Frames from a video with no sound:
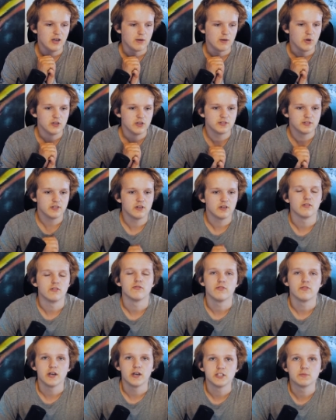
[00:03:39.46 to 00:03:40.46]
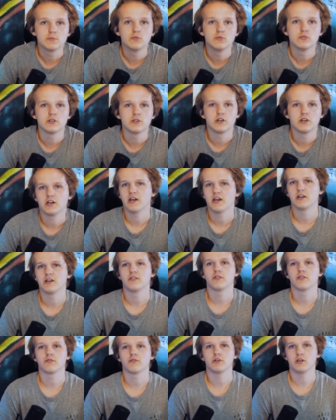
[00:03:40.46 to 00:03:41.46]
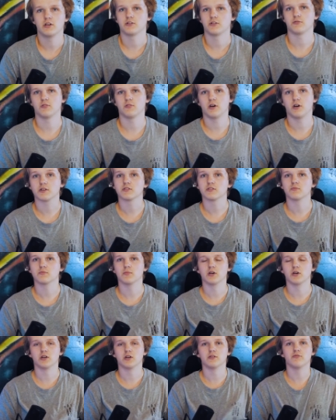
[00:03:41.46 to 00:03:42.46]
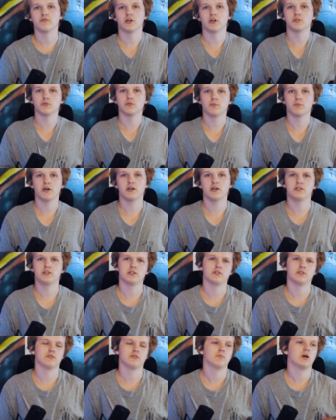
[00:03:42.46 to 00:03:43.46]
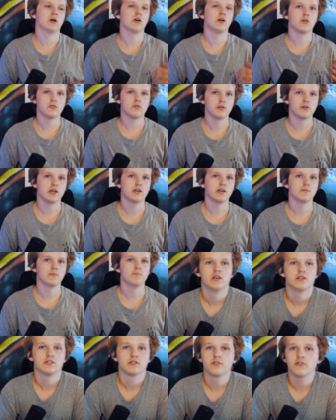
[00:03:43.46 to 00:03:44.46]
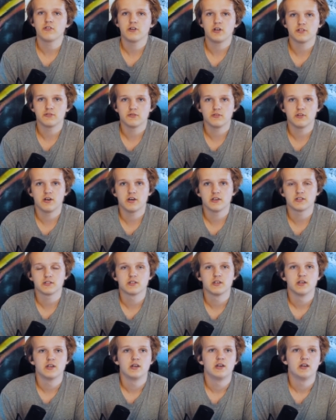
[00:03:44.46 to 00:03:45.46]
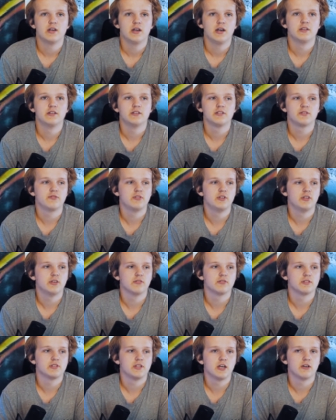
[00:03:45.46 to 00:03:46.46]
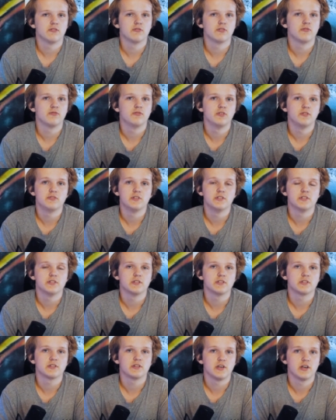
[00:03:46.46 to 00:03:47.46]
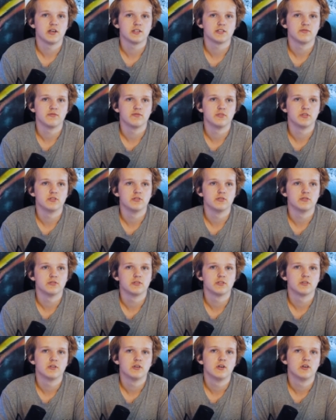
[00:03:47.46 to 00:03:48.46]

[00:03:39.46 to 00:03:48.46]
I posted it on Facebook and I had 300 likes on my Facebook page under my old name. So 300 likes, and this video is now on 56,000 views.